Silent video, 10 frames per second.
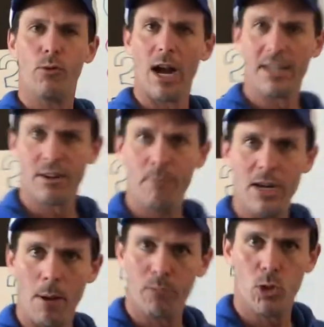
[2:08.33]
guys have
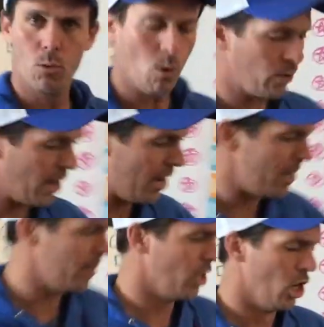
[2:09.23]
been up to,
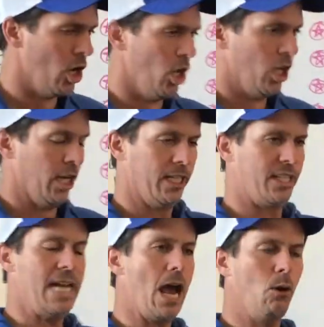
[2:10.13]
okay?
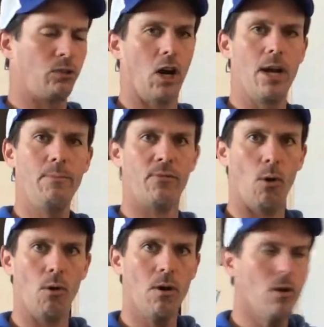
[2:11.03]
It's now time
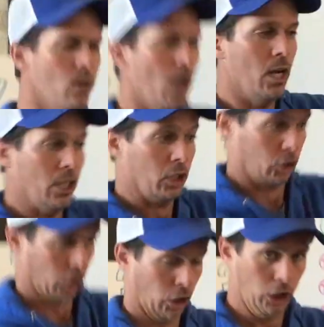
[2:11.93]
for
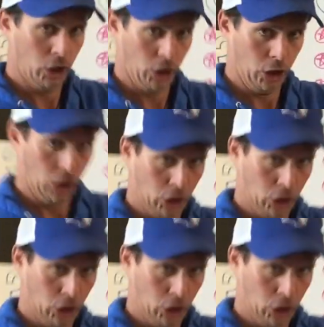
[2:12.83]
Hidden Content!